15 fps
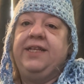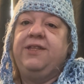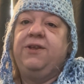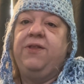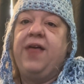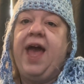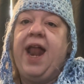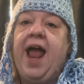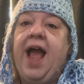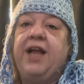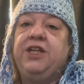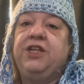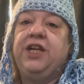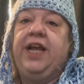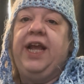So that
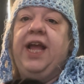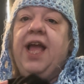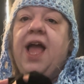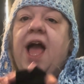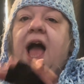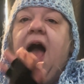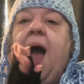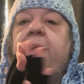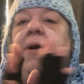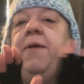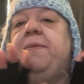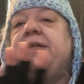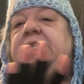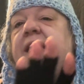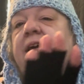actually, I'm going to
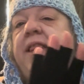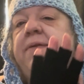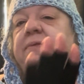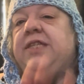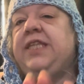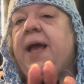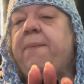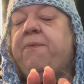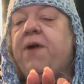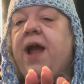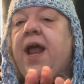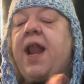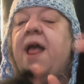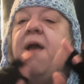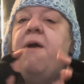be selling them
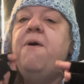separate,